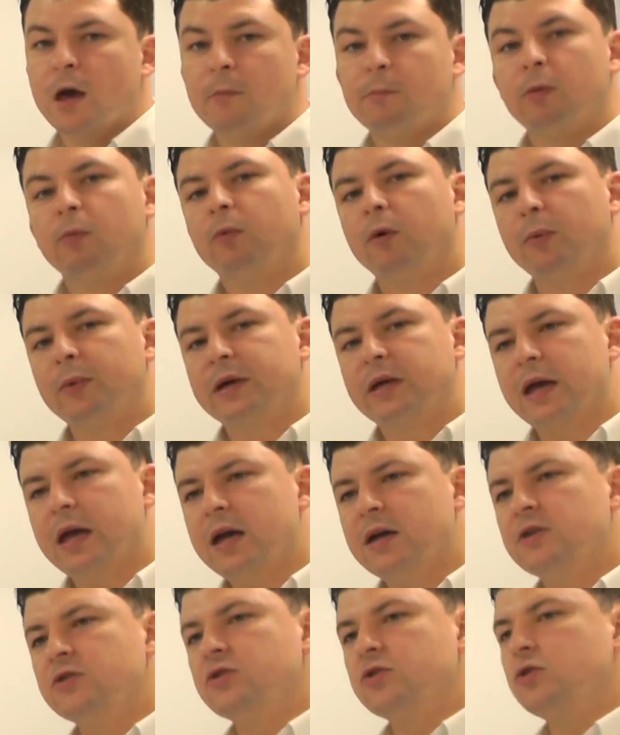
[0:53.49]
But what we
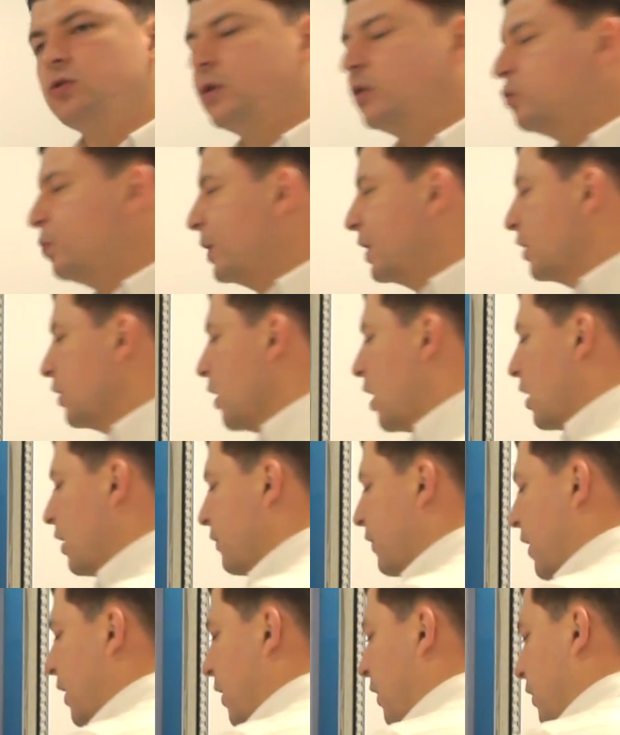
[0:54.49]
can do is we can
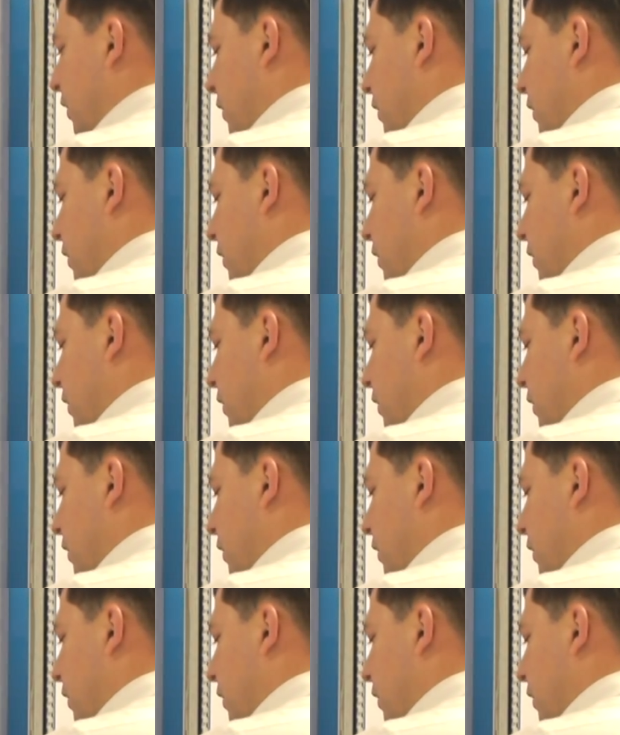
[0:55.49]
lock that.